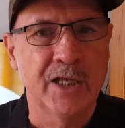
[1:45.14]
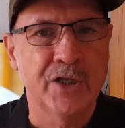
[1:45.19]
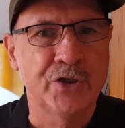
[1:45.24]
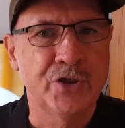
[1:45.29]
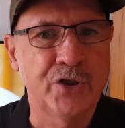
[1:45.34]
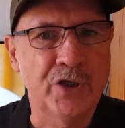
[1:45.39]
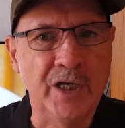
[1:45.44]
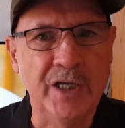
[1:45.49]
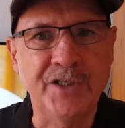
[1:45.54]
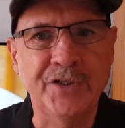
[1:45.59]

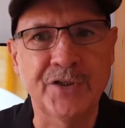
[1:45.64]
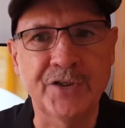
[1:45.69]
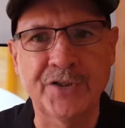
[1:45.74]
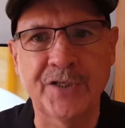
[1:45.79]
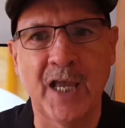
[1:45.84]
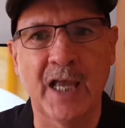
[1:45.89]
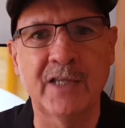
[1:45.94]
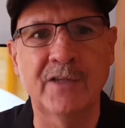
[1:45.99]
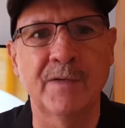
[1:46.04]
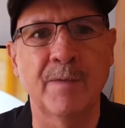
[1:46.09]
Jesus
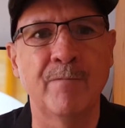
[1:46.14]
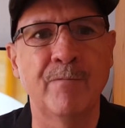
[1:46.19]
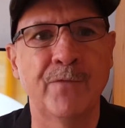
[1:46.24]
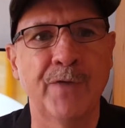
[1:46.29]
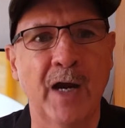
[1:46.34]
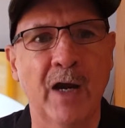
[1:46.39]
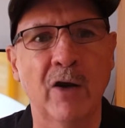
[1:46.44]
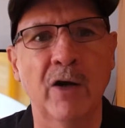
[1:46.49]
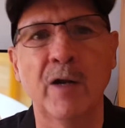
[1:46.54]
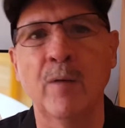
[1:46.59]
had some
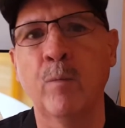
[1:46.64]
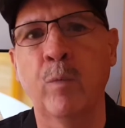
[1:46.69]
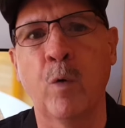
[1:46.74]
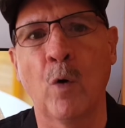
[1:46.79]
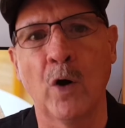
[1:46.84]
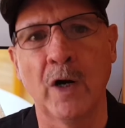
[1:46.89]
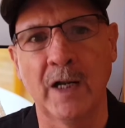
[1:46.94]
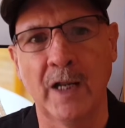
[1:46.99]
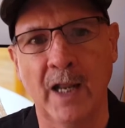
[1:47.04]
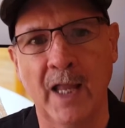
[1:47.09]
very
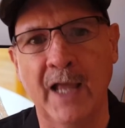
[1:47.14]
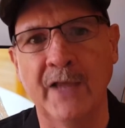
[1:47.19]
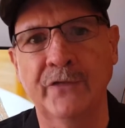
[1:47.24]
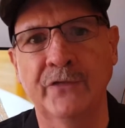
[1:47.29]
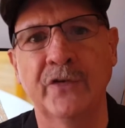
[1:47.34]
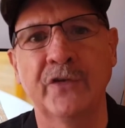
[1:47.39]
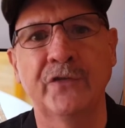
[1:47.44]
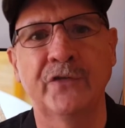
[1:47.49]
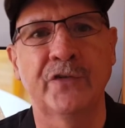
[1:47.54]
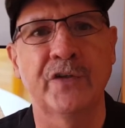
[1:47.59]
important
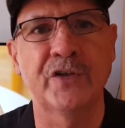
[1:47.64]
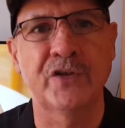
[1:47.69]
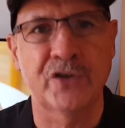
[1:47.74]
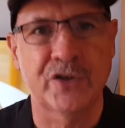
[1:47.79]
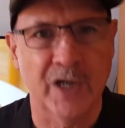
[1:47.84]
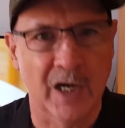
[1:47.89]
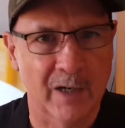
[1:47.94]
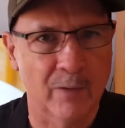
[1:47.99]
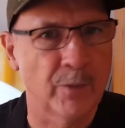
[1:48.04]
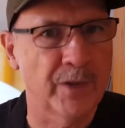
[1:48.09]
lessons to
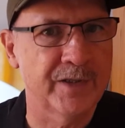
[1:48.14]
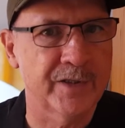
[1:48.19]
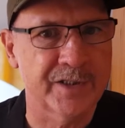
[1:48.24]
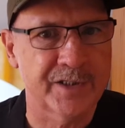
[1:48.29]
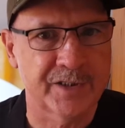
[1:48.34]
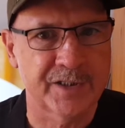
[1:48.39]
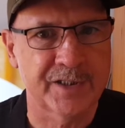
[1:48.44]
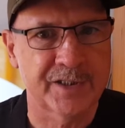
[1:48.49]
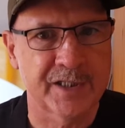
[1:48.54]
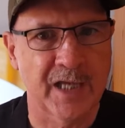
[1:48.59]
share with his
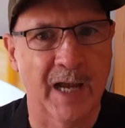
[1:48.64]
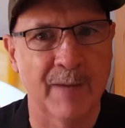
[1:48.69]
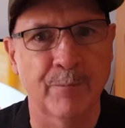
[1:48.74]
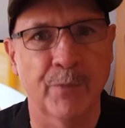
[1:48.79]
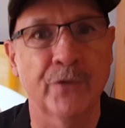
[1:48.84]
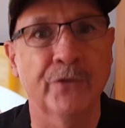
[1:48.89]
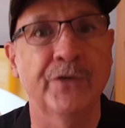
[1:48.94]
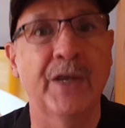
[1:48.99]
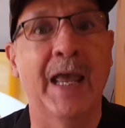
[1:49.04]
disciples,